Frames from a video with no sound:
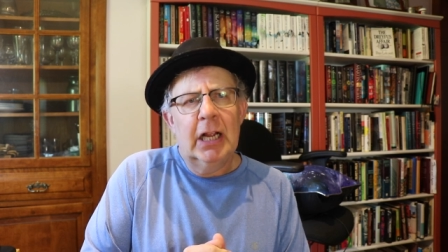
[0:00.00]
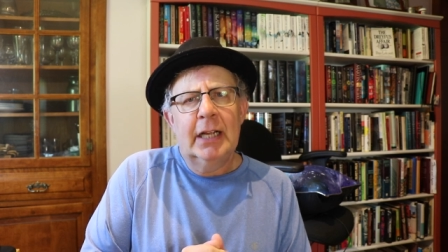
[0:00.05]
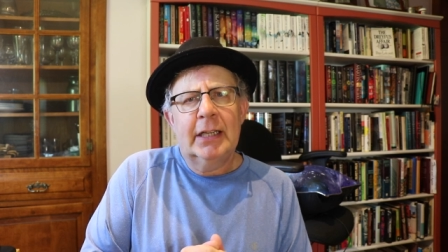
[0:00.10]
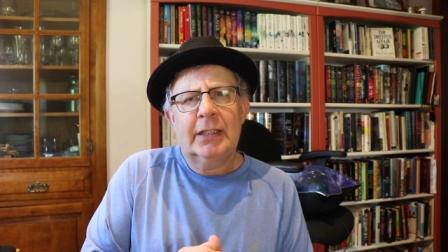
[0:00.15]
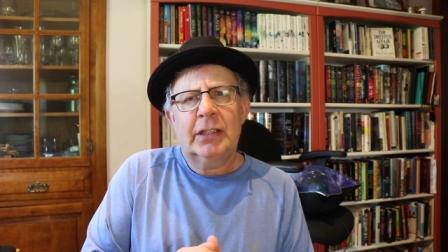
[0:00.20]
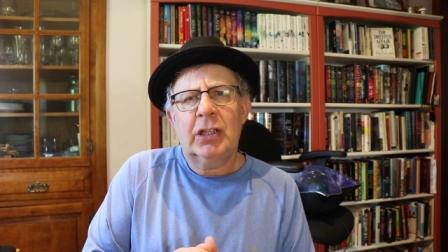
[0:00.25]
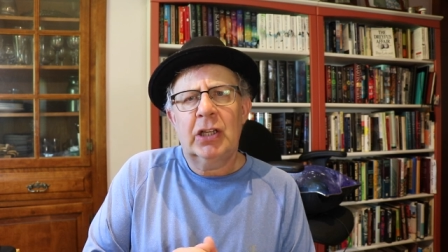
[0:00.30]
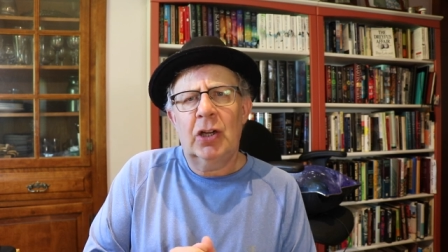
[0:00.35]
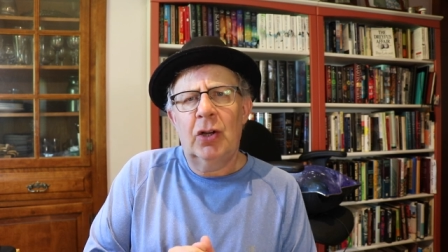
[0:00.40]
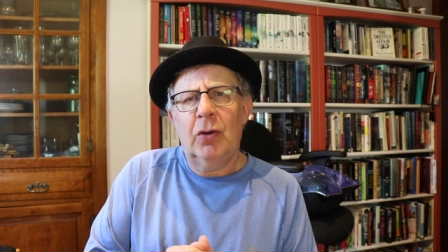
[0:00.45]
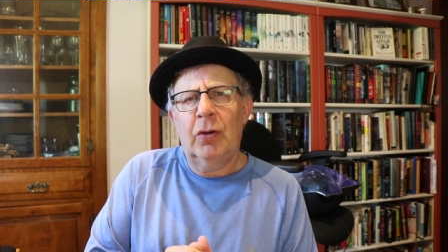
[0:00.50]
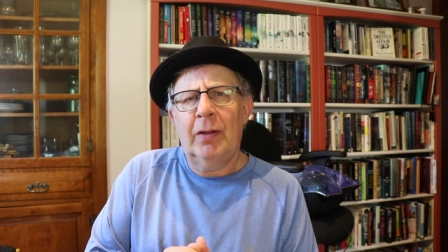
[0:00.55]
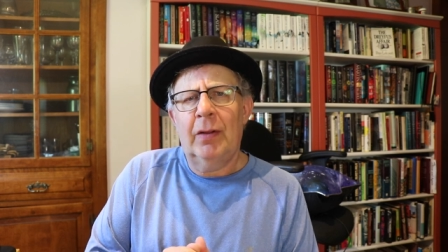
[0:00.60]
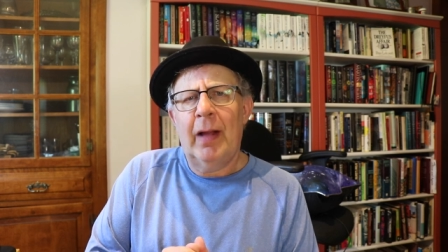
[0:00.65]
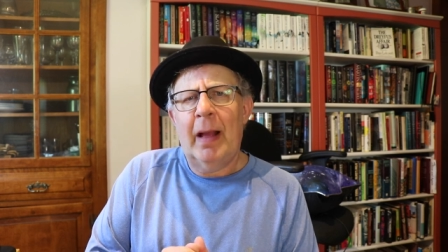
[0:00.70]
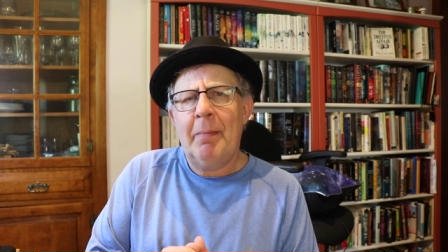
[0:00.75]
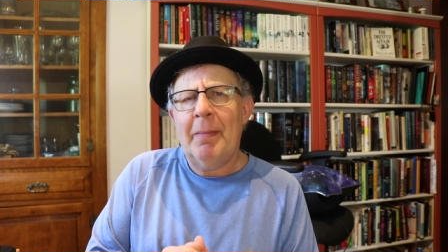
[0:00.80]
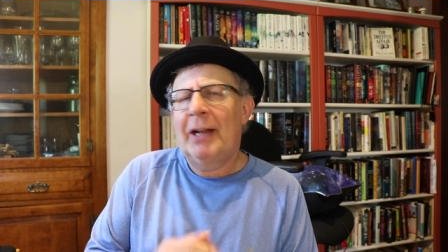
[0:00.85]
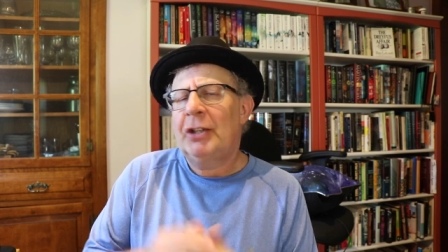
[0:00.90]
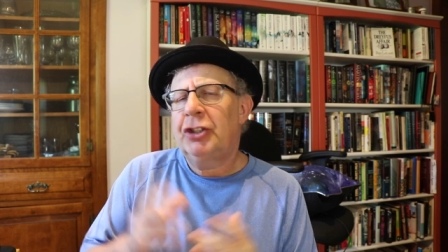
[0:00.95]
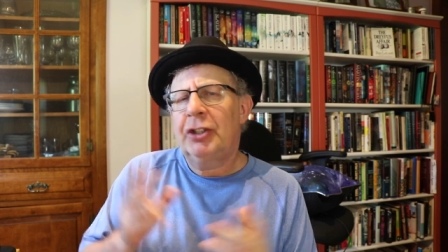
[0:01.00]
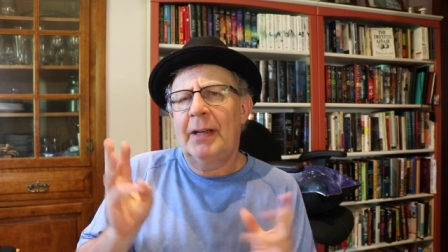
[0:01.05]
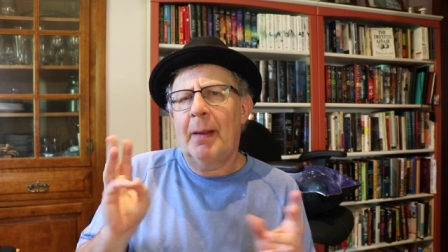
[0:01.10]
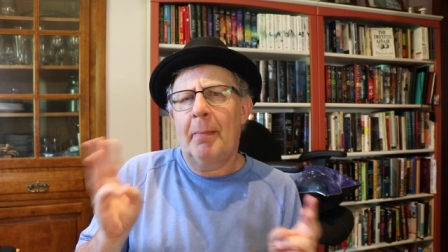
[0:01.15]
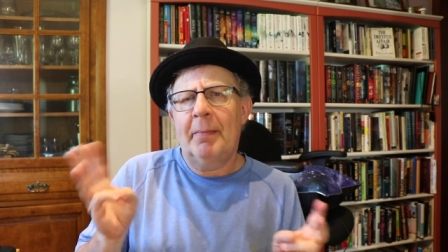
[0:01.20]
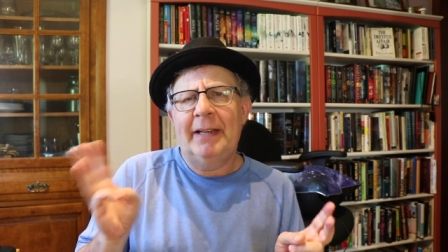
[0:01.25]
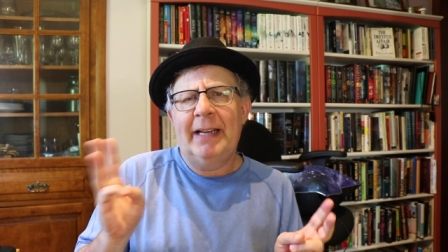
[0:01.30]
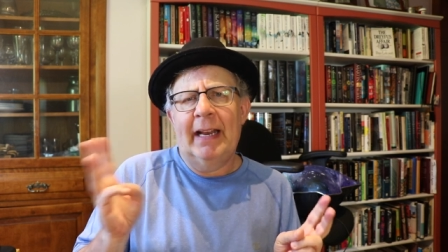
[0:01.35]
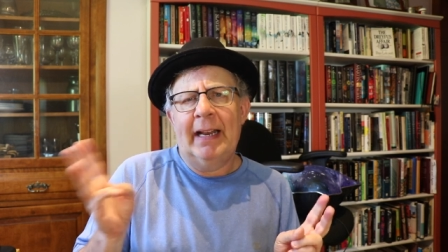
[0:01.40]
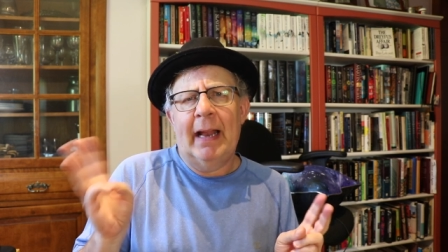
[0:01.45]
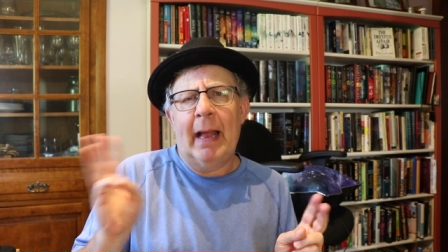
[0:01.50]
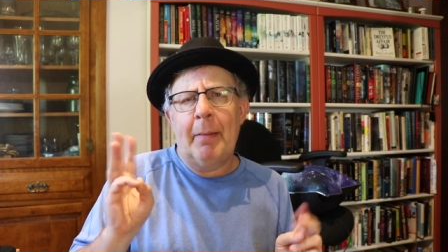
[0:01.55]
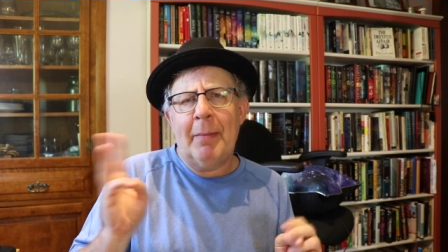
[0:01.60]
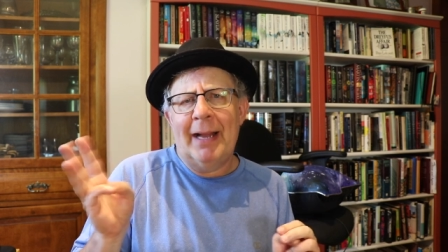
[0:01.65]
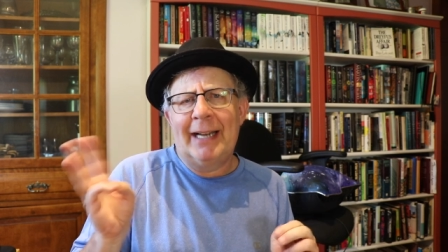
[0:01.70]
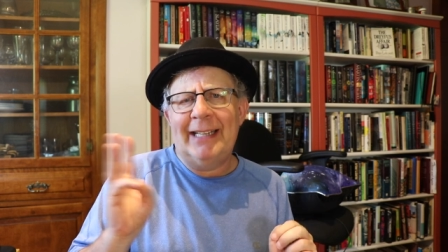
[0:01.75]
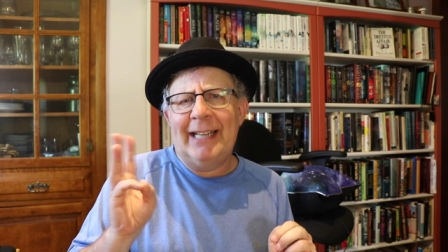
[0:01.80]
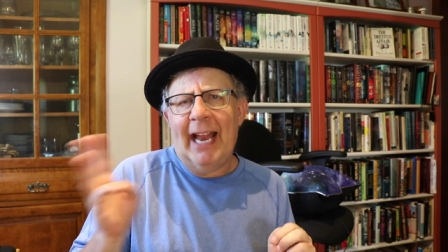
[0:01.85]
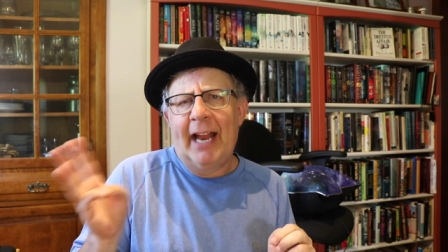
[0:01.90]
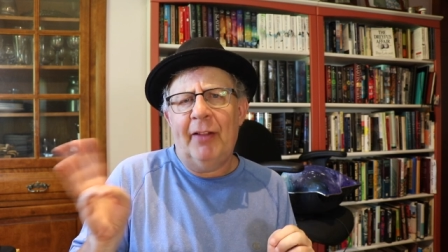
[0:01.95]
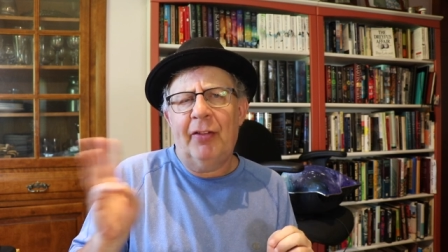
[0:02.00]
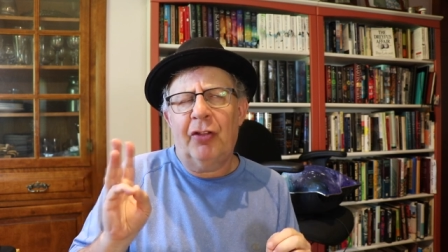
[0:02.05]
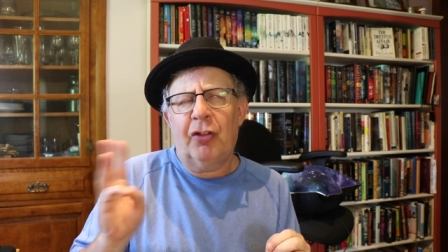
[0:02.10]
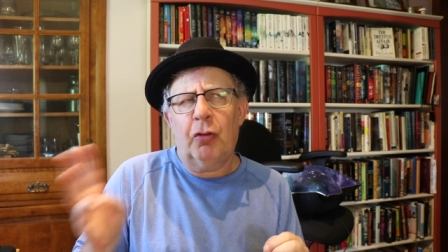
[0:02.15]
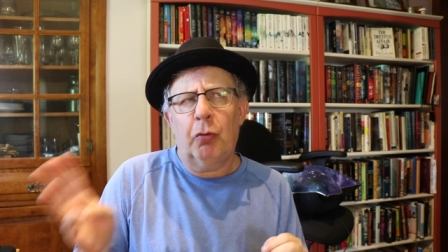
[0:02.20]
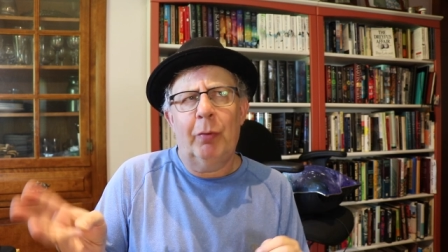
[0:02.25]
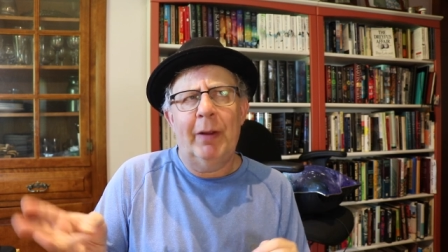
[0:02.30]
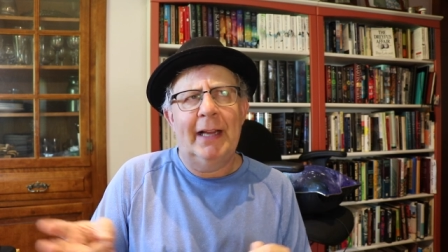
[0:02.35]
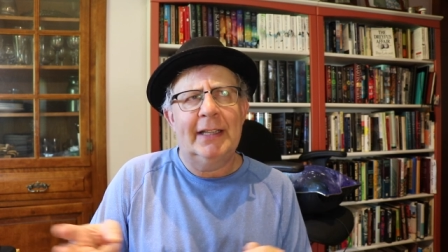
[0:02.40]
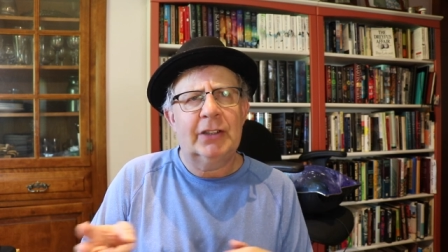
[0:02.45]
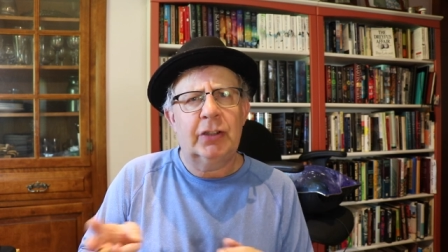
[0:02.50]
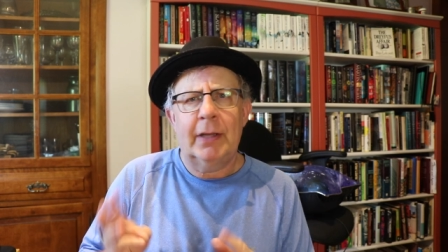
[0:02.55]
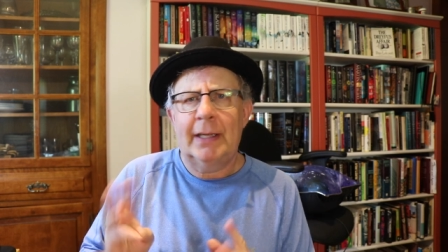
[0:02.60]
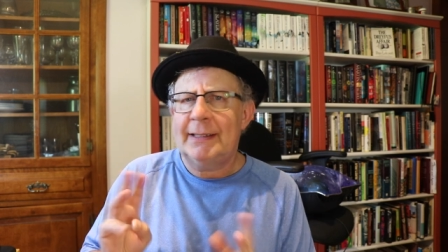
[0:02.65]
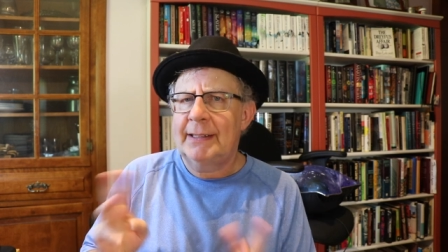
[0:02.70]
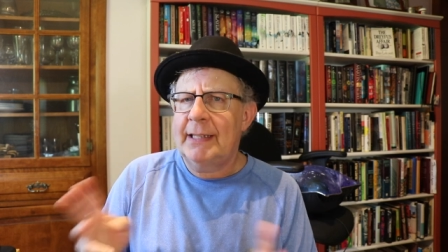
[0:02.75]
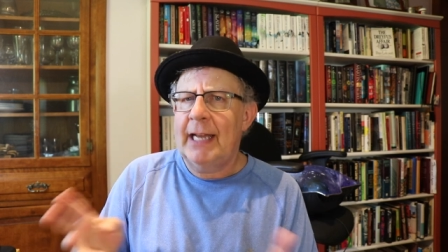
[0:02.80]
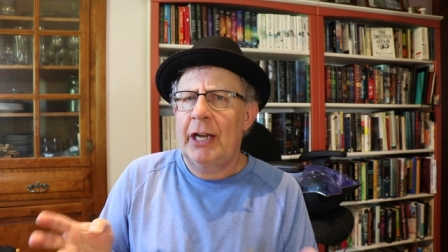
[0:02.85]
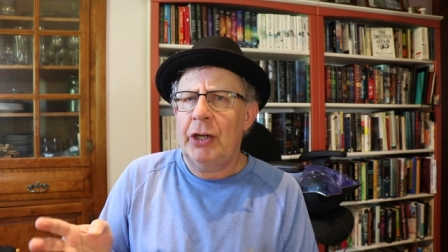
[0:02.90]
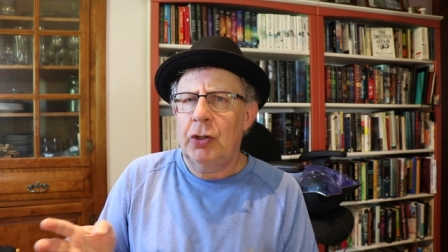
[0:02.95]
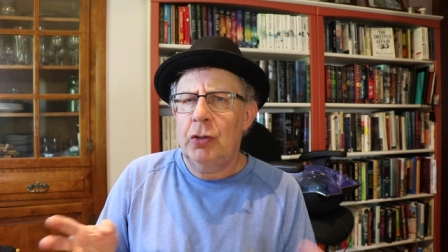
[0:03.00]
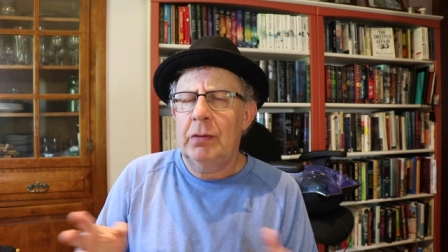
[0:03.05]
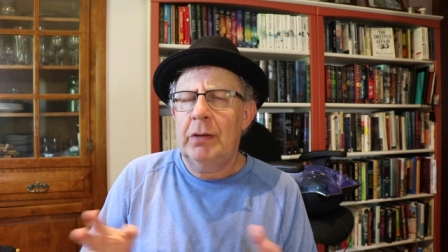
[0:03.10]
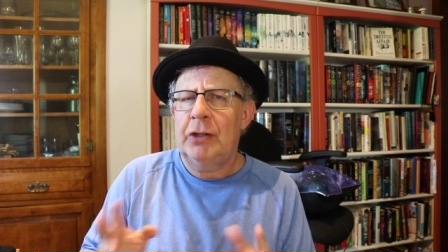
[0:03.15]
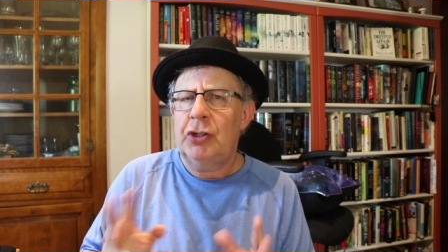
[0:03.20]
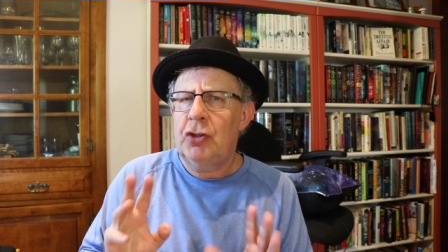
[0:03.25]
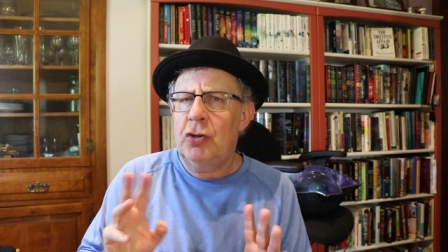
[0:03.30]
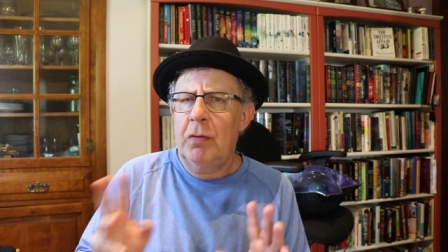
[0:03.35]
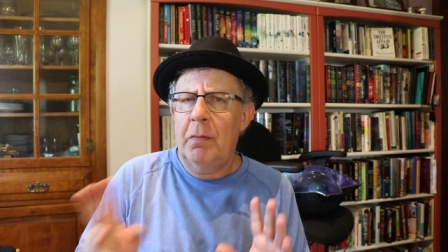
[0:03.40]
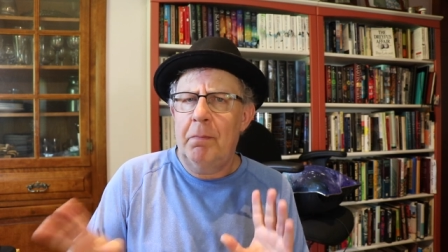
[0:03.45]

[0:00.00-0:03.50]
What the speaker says: So I mentioned I'm at day three, so it's not doing too